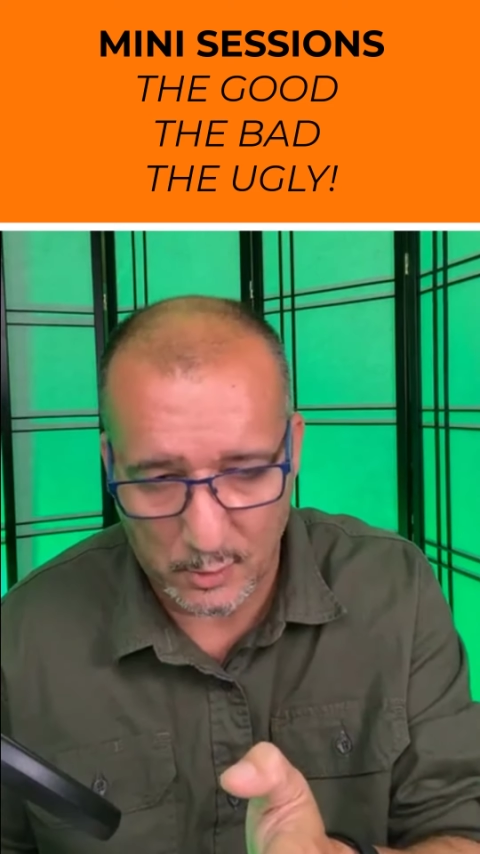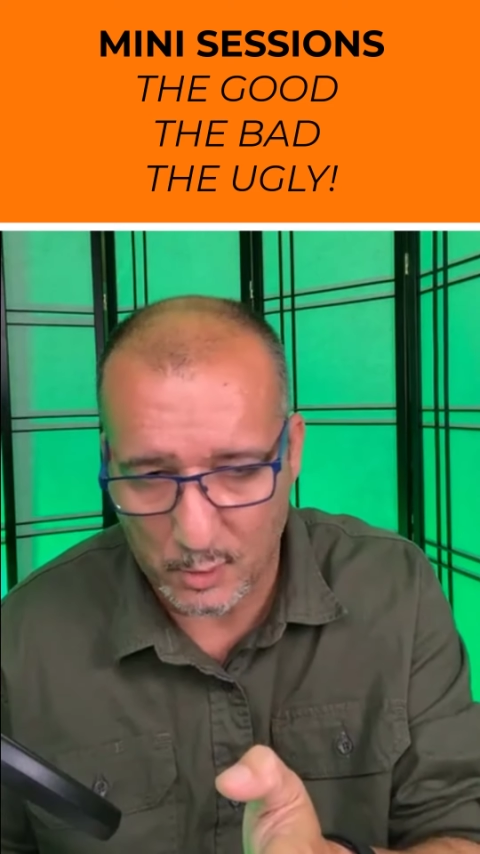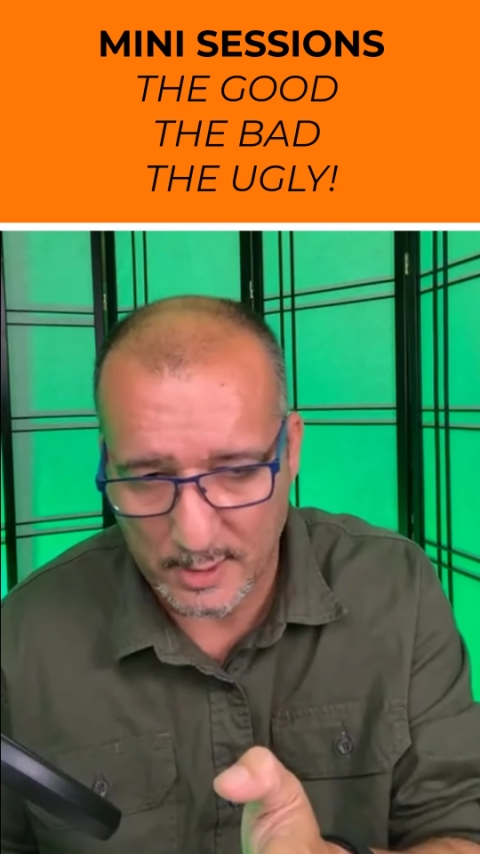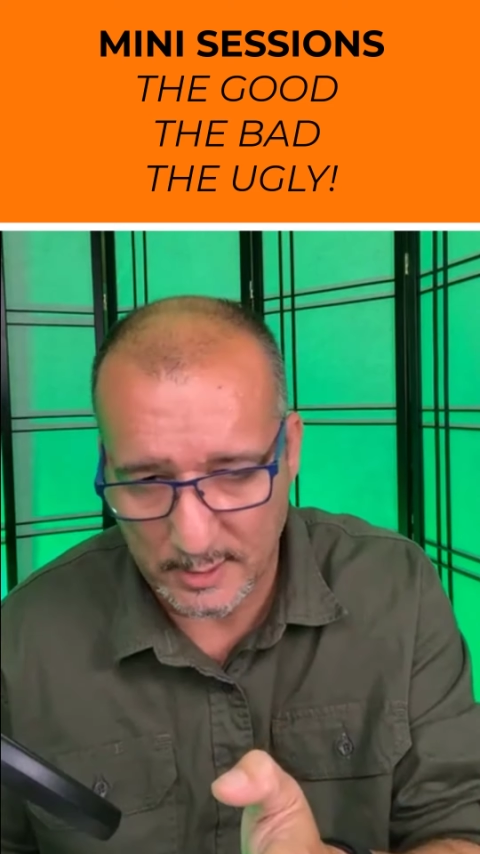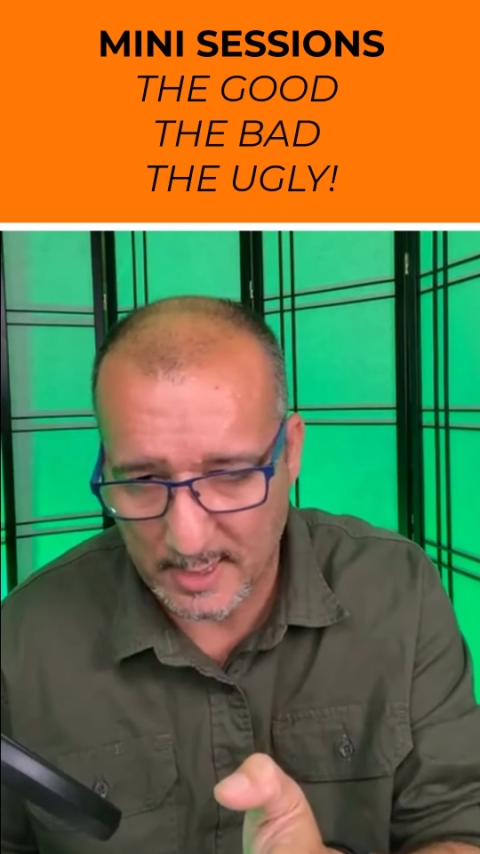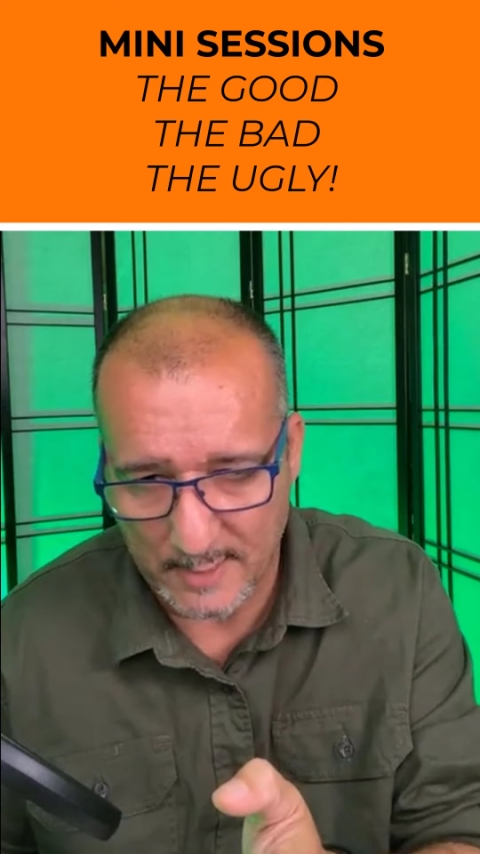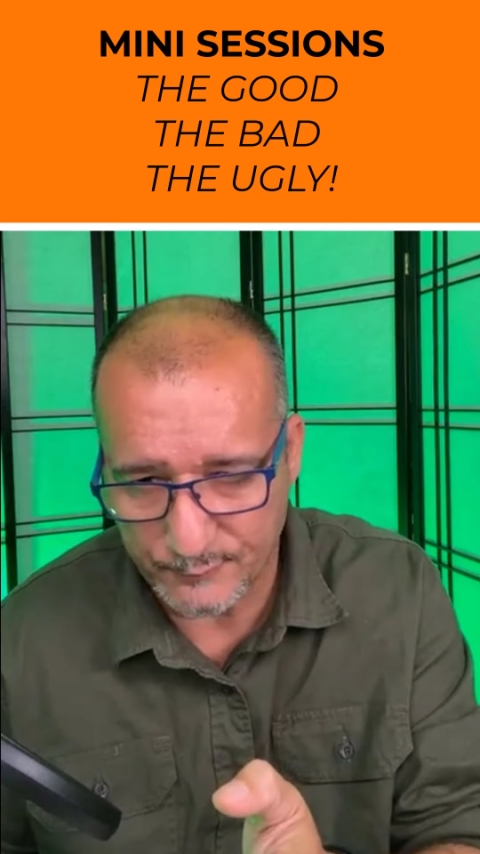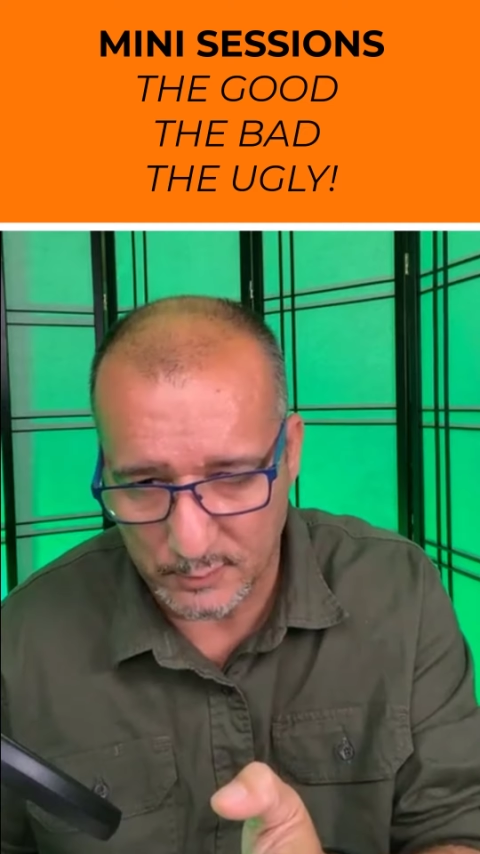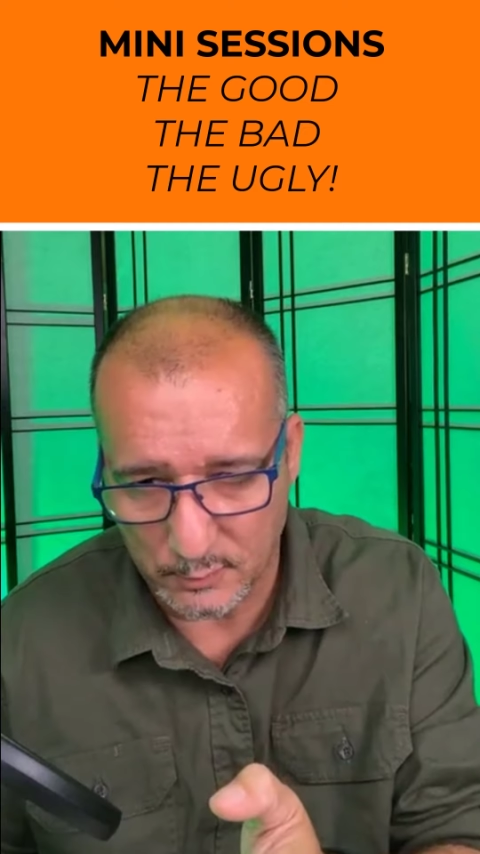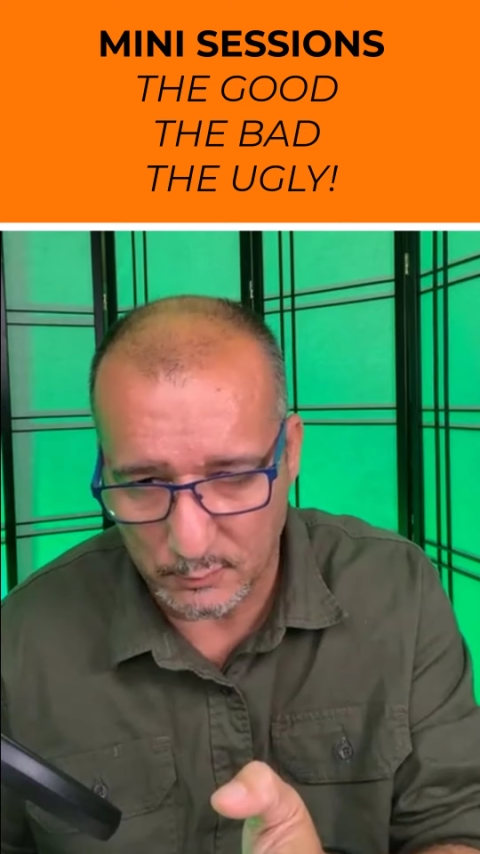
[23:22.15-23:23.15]
o'clock in the
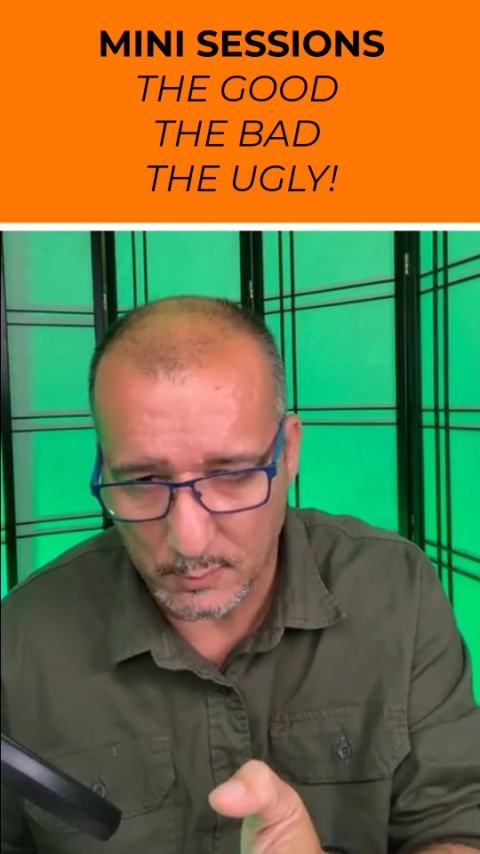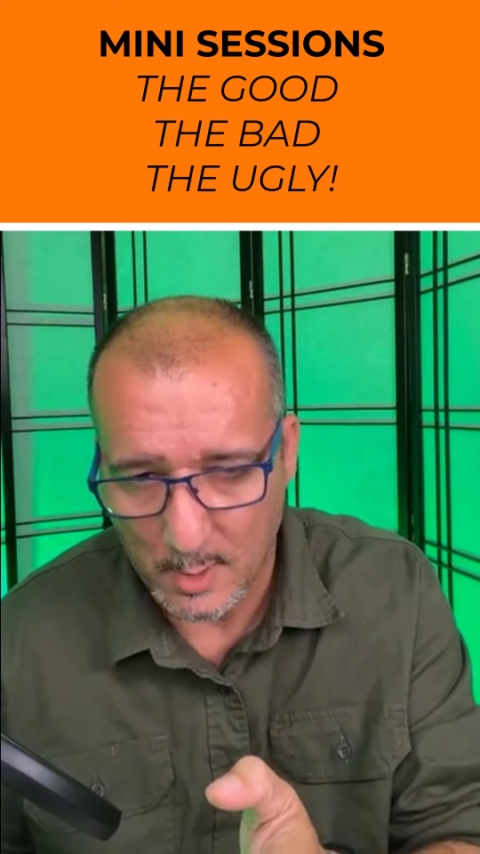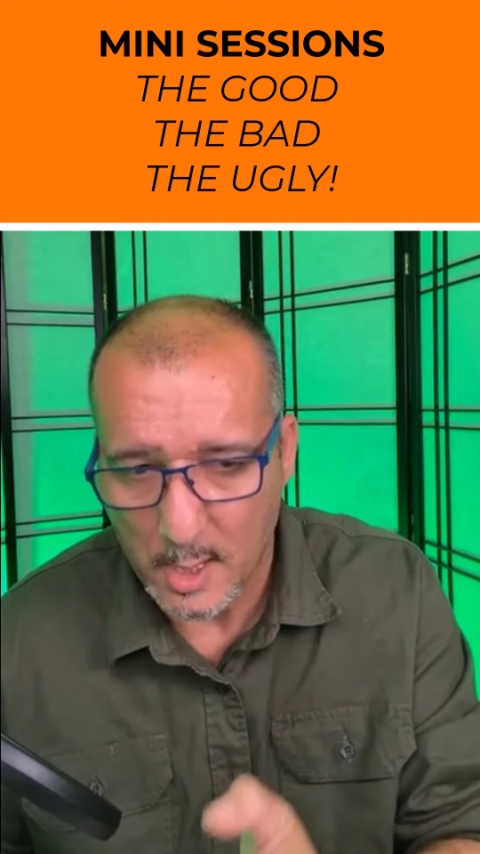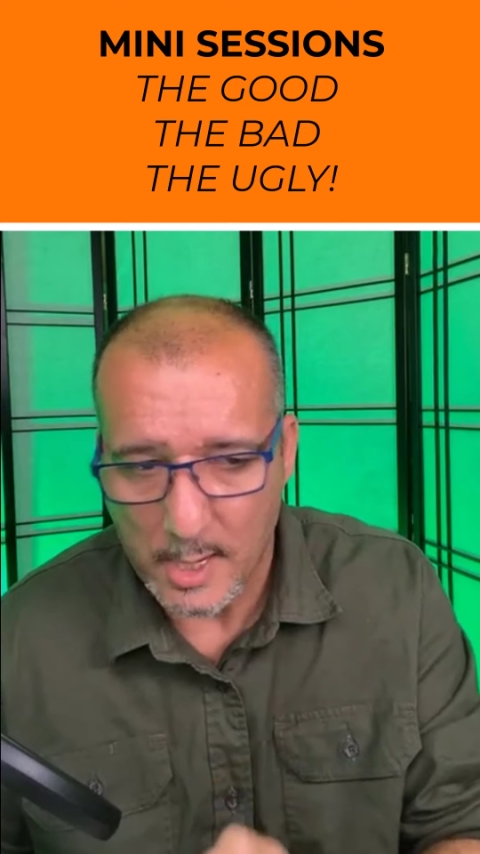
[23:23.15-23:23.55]
afternoon,